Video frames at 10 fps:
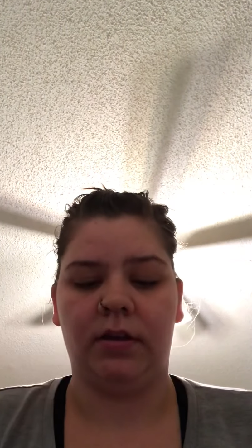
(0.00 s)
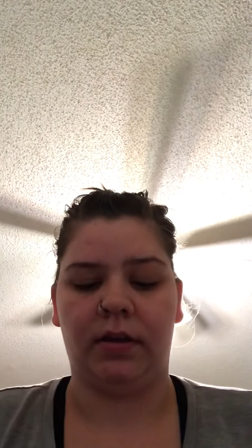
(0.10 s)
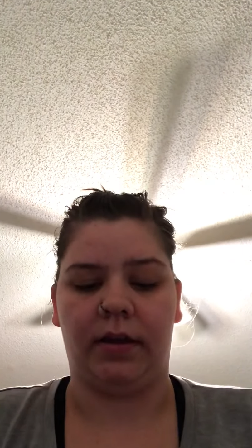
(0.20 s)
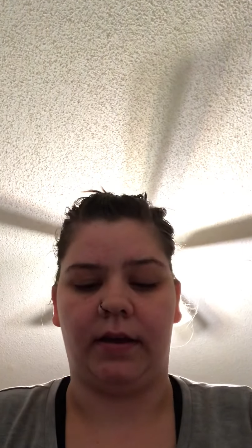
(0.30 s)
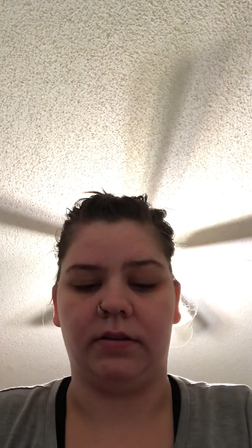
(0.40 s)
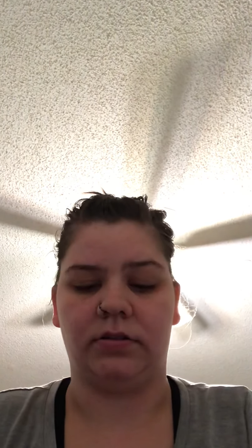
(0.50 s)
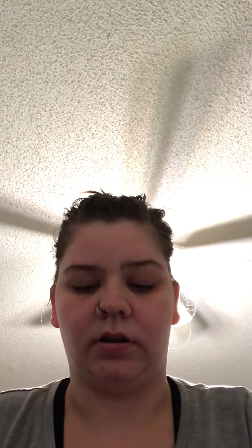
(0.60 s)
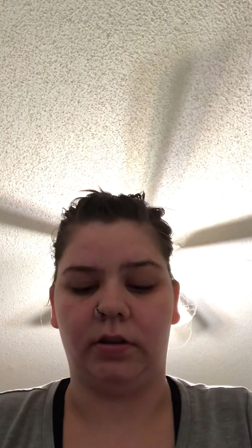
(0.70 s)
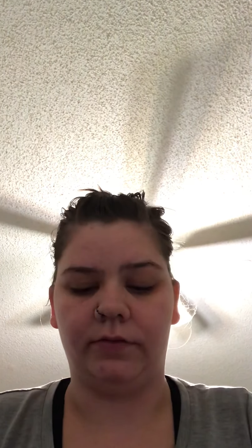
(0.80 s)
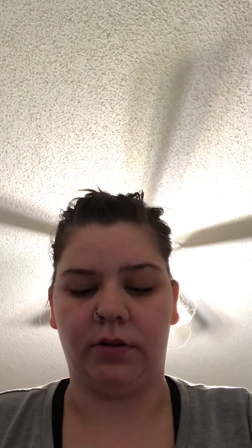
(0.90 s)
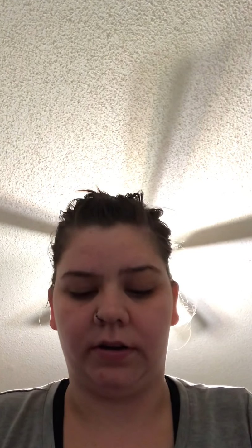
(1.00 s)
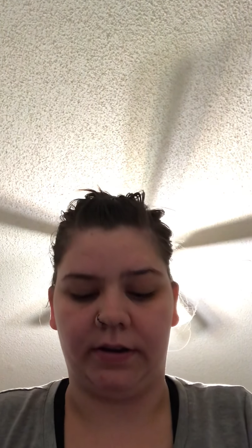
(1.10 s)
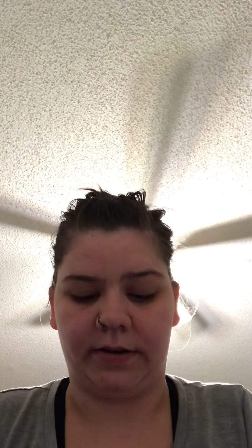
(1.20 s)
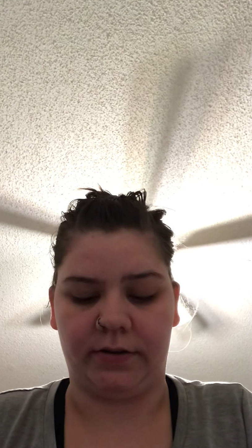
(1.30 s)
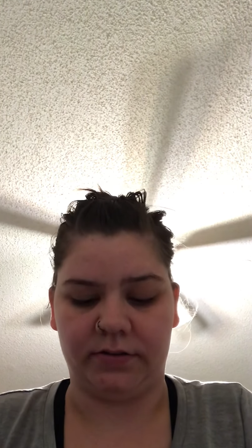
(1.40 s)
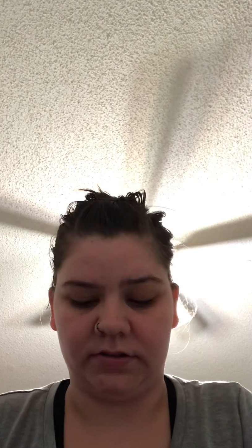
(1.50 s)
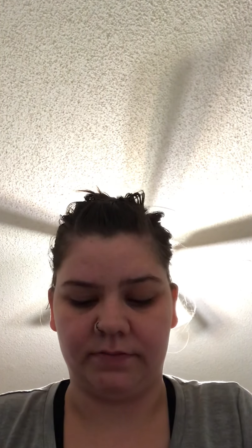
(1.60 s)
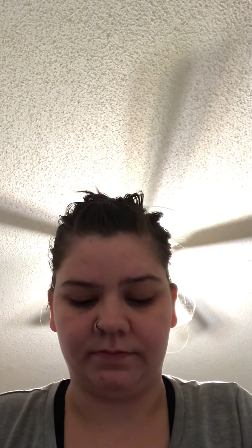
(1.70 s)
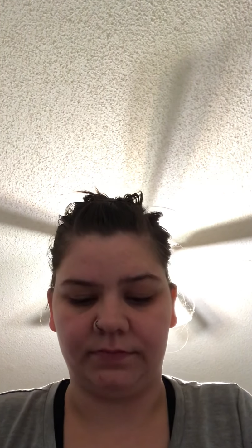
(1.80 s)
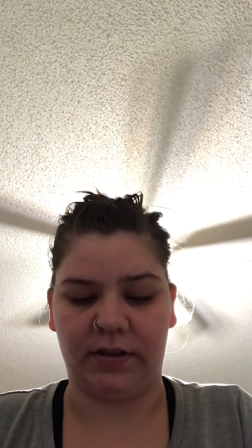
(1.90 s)
And all of Knotty Knickers,
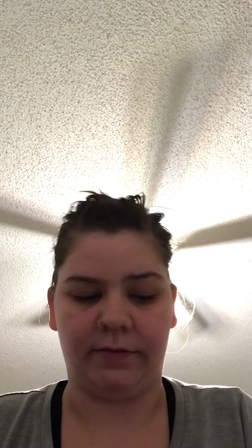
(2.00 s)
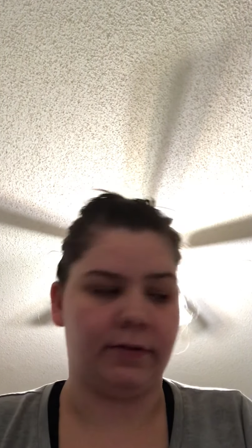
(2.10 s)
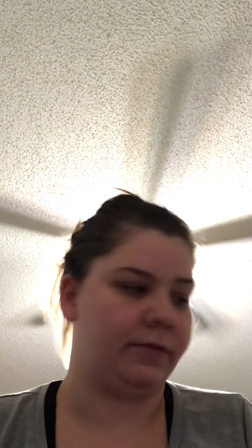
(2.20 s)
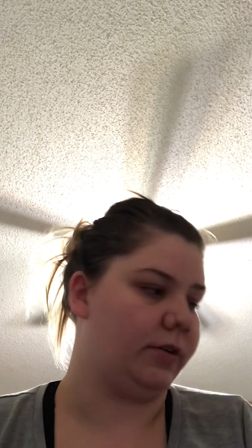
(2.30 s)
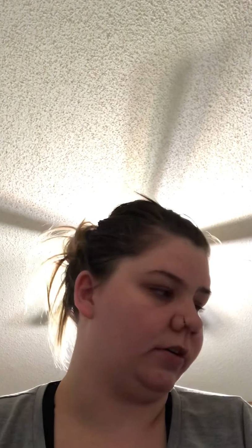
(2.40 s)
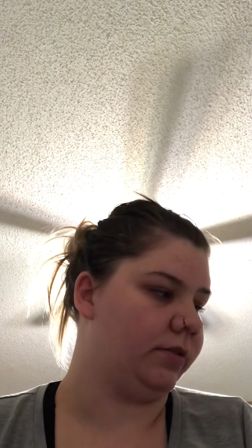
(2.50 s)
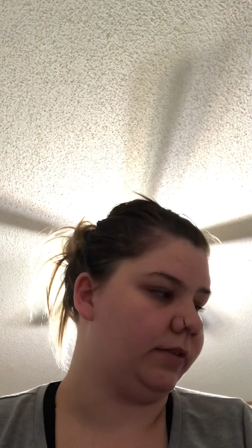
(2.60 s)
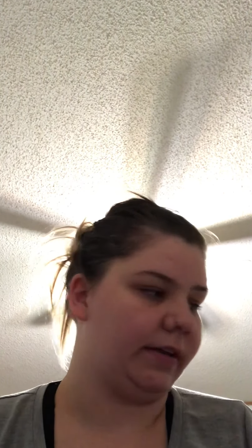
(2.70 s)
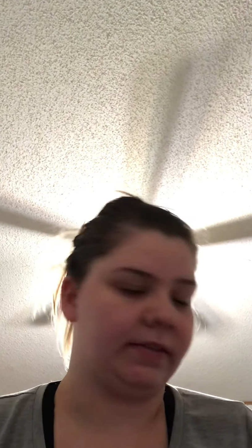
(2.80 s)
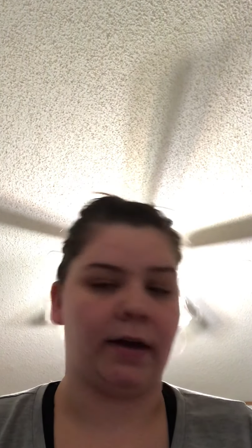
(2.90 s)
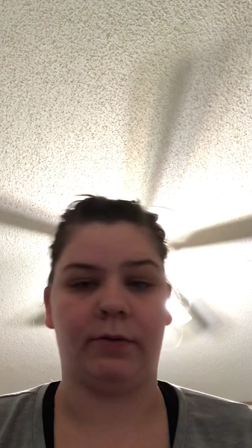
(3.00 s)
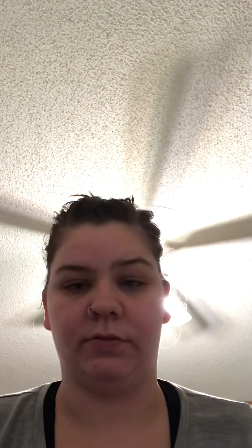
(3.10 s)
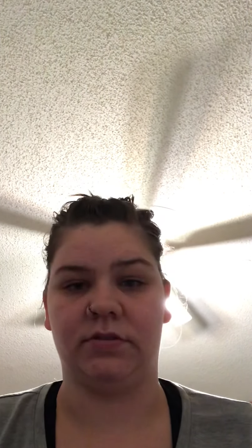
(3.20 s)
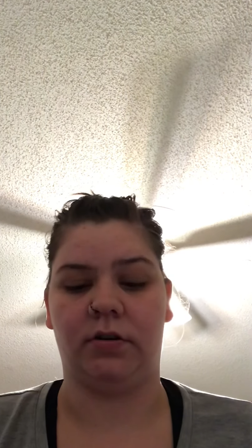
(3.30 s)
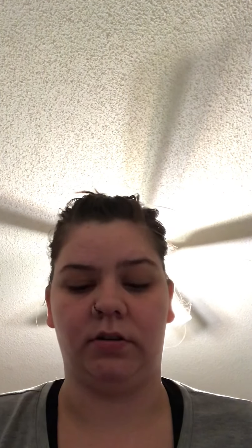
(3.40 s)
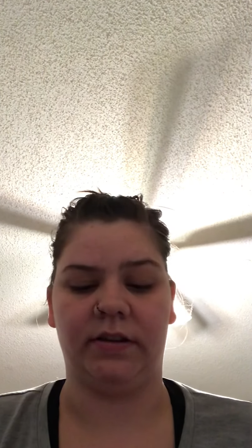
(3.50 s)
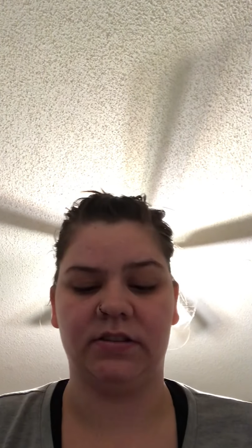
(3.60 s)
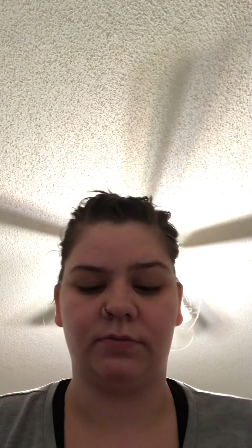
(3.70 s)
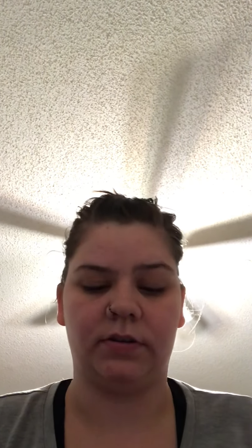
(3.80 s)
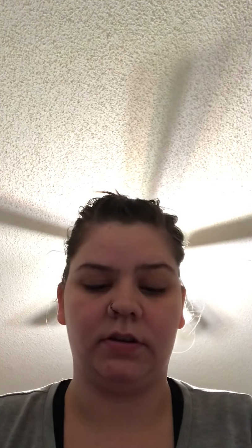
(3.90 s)
even if they're like that one was an all
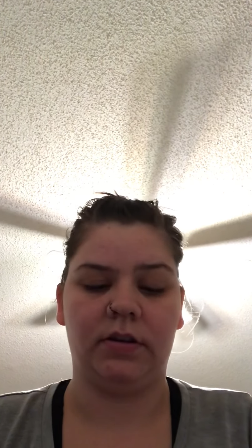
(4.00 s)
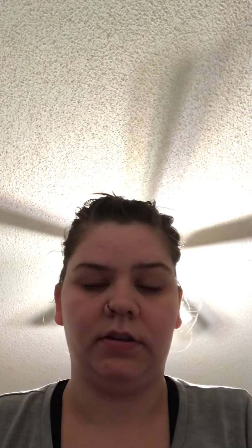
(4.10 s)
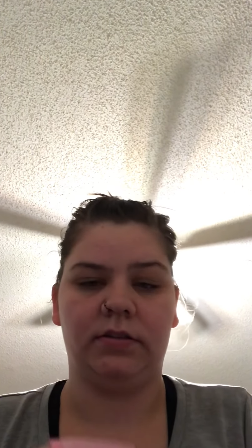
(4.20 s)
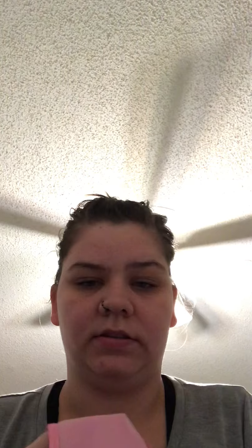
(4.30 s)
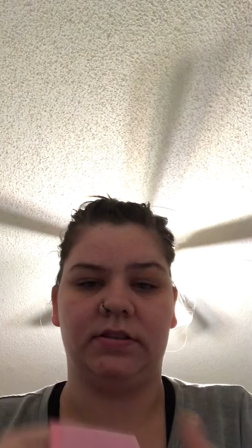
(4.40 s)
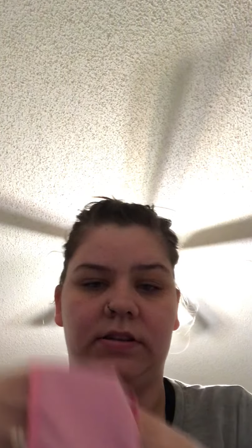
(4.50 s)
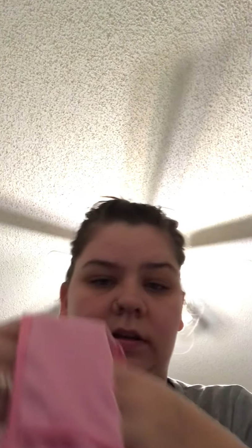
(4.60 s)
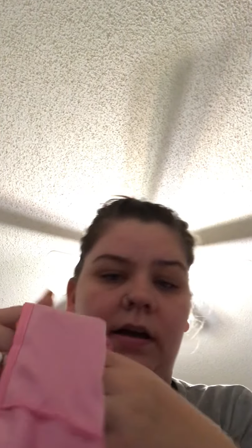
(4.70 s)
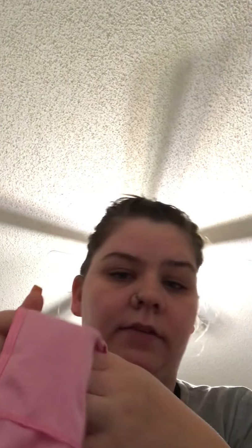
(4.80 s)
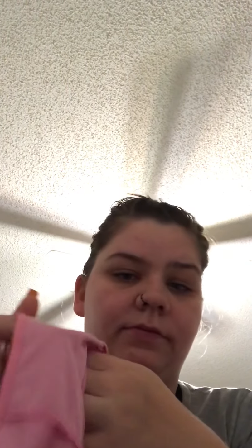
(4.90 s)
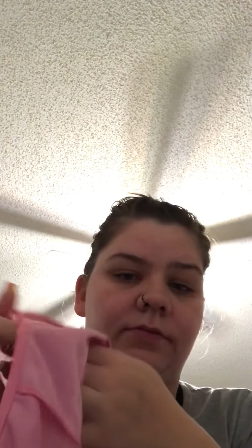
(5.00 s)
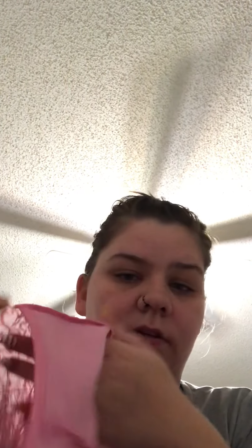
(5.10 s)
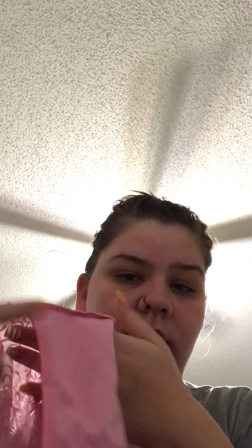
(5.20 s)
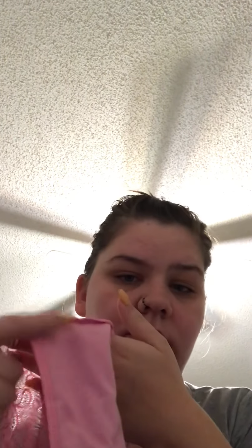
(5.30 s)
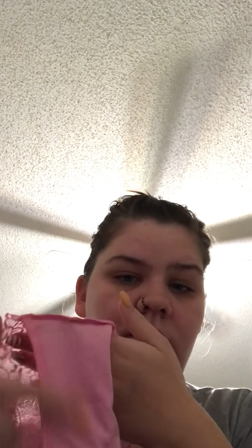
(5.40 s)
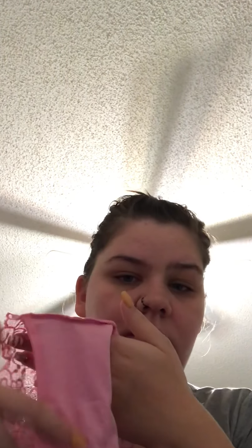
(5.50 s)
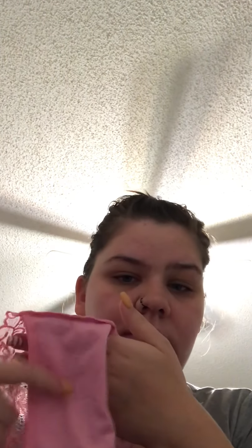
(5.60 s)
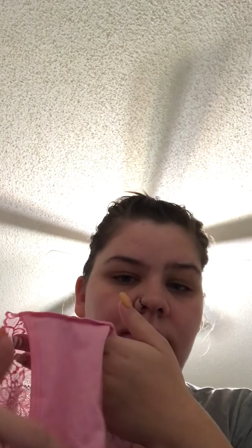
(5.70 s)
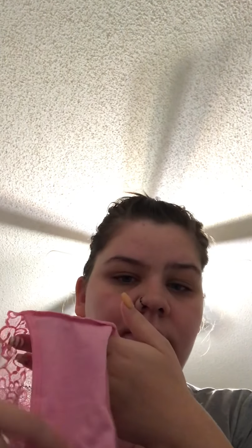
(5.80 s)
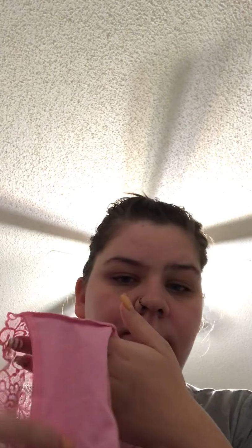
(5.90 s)
lace one, they still have the
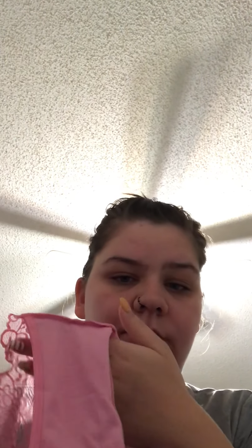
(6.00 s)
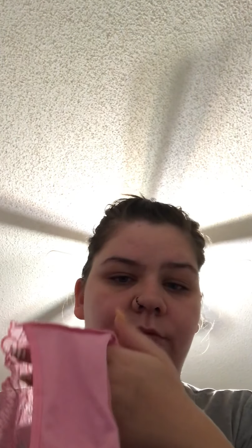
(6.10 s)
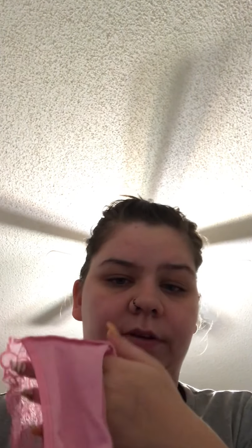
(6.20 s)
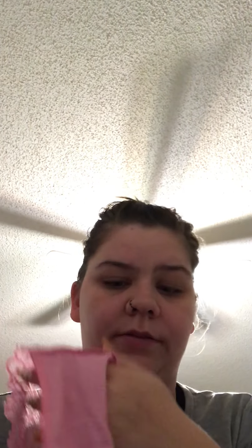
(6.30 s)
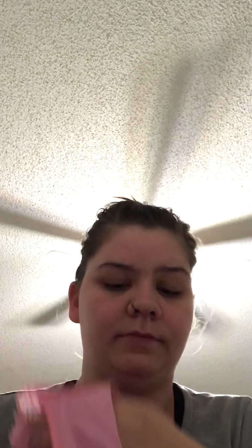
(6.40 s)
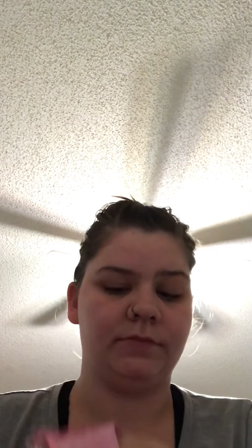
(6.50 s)
cotton in between.